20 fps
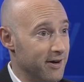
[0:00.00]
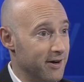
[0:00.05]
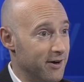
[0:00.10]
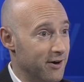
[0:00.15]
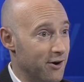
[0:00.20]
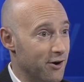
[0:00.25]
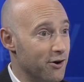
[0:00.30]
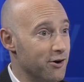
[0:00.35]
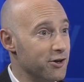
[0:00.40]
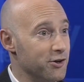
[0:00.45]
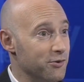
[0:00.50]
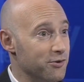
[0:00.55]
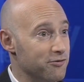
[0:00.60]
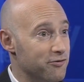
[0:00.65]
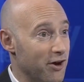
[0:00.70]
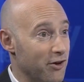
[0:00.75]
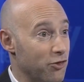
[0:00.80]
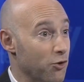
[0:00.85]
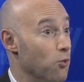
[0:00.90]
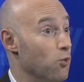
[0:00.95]
Are you, in
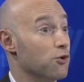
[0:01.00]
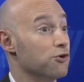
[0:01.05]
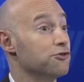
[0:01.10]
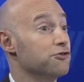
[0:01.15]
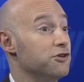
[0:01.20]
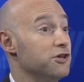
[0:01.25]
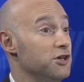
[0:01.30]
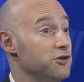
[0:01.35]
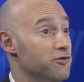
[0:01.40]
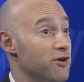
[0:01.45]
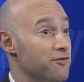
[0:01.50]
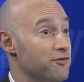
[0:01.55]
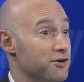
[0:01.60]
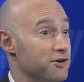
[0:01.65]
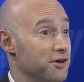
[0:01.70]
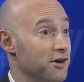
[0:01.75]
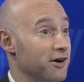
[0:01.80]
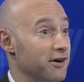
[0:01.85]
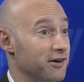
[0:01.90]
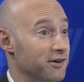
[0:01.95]
fact, the worst thing you've ever
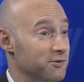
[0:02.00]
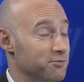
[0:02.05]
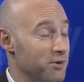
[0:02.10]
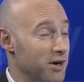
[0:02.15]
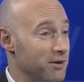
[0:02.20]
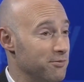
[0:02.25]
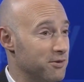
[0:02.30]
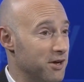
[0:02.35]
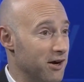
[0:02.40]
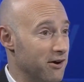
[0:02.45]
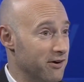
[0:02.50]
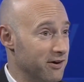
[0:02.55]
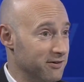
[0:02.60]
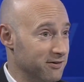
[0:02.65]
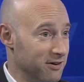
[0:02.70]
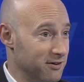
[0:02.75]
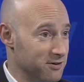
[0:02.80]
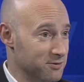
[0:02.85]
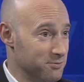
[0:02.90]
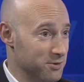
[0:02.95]
done? As Bob Kerrey
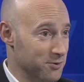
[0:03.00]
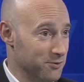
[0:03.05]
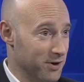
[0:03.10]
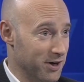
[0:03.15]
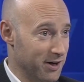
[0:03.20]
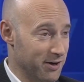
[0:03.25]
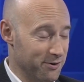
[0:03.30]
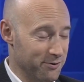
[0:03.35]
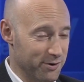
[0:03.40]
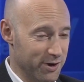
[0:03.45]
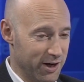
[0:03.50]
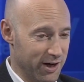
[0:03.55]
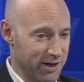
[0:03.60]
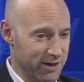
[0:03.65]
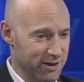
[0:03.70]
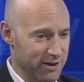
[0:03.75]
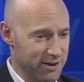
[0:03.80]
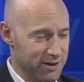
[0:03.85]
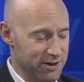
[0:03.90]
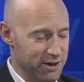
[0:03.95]
said to me when
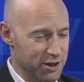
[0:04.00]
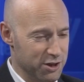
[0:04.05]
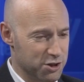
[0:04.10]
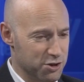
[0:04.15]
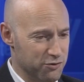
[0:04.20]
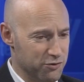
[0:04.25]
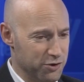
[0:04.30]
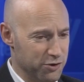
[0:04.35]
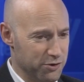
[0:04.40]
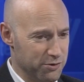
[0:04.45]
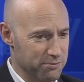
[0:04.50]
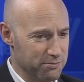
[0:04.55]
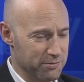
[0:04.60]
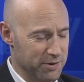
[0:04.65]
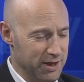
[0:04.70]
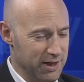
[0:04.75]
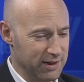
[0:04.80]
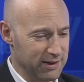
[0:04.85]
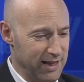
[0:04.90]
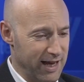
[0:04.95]
I interviewed him
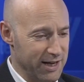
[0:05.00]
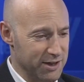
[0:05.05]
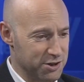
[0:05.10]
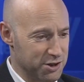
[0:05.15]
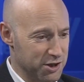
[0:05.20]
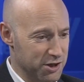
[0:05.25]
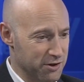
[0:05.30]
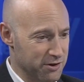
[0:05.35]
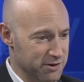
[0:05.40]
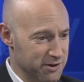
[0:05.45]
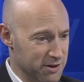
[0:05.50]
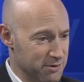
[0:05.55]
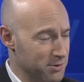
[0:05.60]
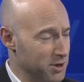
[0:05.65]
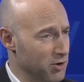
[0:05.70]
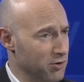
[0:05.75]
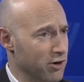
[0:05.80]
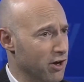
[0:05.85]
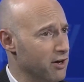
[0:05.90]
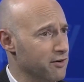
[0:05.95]
last year, he said to
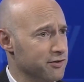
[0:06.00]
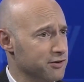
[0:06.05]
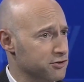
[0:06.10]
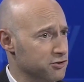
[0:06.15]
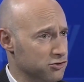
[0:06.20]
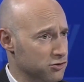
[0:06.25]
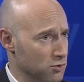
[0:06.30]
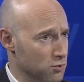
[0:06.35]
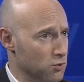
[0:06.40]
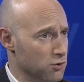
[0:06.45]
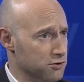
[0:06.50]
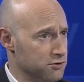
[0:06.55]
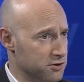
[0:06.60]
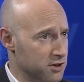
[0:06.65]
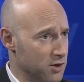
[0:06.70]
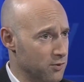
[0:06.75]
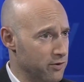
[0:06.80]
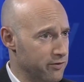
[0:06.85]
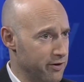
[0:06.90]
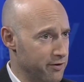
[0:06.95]
me, none of us is the worst
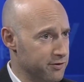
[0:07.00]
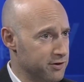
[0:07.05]
thing we've